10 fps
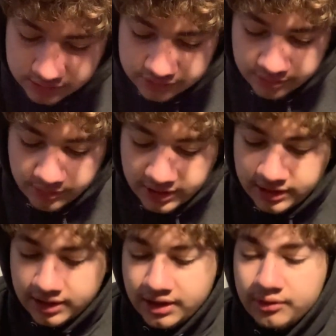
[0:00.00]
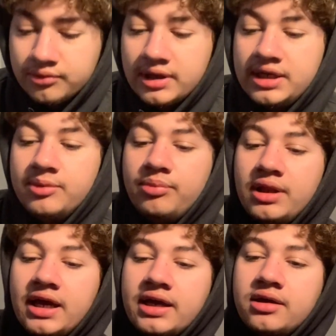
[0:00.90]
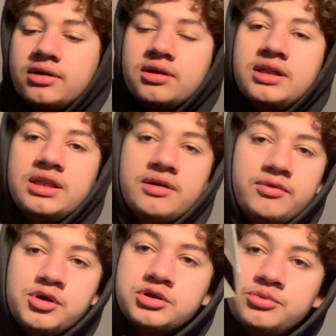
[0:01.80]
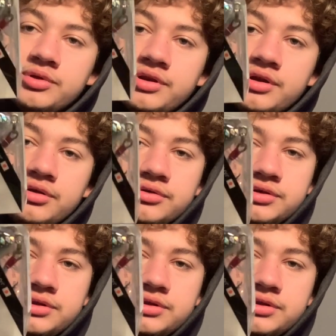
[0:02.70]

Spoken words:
from like a red to black, and then of course with those